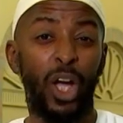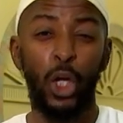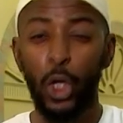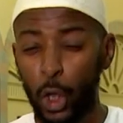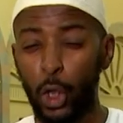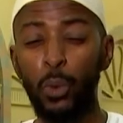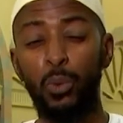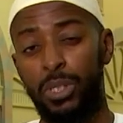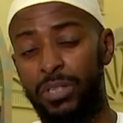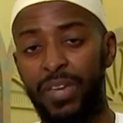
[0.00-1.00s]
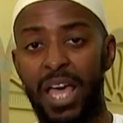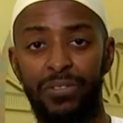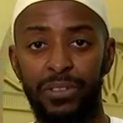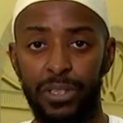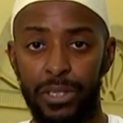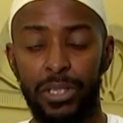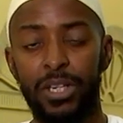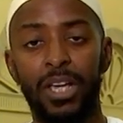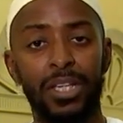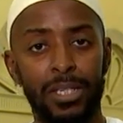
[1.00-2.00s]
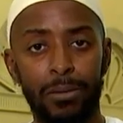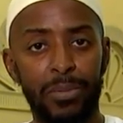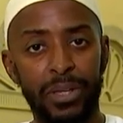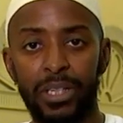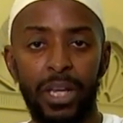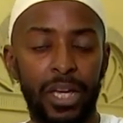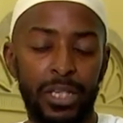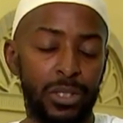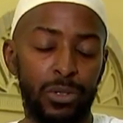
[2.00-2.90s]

a conclusive evidence, something that